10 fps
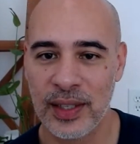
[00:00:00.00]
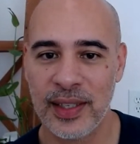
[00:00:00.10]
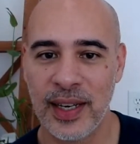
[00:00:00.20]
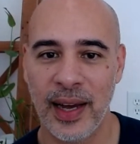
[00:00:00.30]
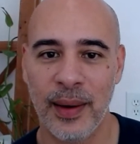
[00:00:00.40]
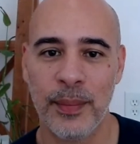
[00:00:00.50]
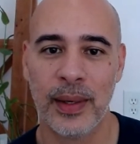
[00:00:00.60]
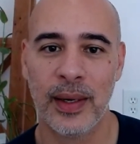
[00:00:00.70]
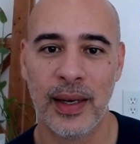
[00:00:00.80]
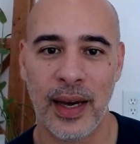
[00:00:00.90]
time,
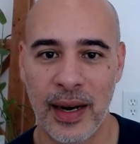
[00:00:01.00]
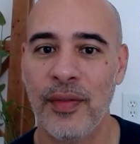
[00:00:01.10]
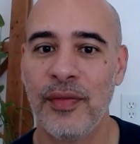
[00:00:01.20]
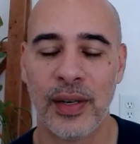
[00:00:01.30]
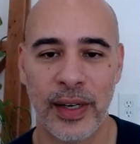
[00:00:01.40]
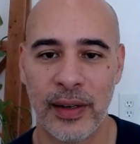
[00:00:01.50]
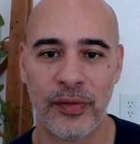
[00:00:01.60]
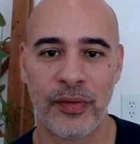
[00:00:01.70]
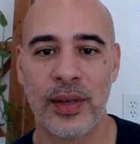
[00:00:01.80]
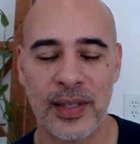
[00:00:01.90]
enough to
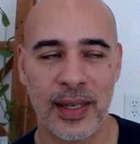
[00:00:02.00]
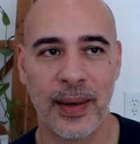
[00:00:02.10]
reinforce it.